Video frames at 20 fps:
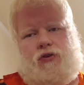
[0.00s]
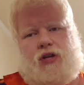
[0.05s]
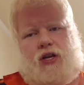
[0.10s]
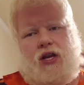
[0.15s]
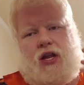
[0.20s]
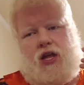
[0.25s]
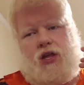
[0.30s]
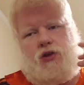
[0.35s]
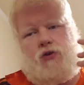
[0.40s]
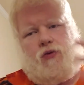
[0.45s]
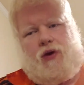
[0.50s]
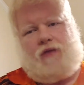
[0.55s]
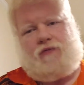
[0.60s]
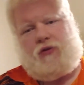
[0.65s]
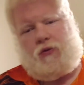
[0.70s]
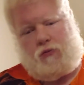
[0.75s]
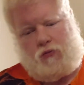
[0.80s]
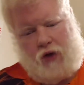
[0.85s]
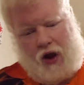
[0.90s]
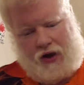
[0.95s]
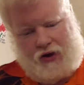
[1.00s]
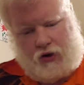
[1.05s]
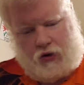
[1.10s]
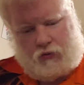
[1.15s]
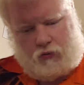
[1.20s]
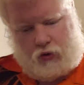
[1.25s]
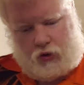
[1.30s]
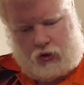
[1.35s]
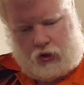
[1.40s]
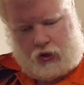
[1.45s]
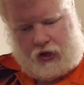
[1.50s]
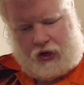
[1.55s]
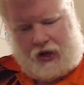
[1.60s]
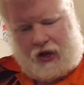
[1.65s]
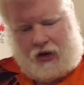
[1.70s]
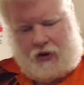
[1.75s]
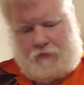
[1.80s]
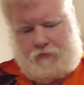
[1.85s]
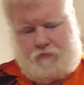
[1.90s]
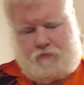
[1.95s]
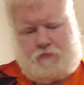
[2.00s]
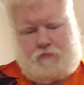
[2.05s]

Today you have the Rhino, and we're looking at a